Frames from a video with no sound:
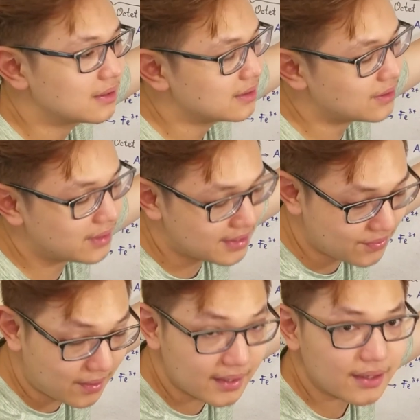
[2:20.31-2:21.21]
So that's
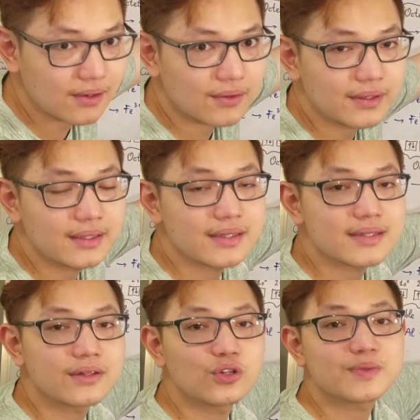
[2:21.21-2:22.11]
why chlorine is
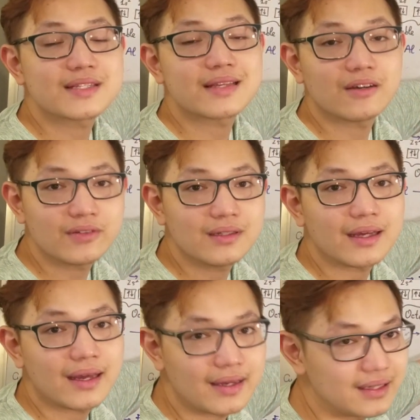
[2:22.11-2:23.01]
in group seven
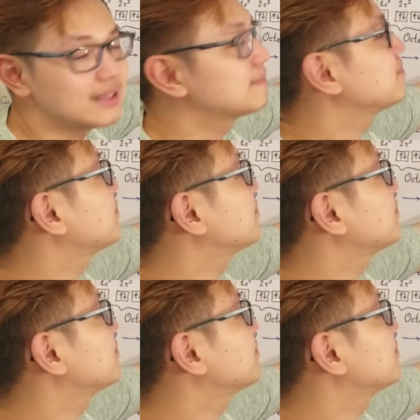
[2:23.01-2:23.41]
A.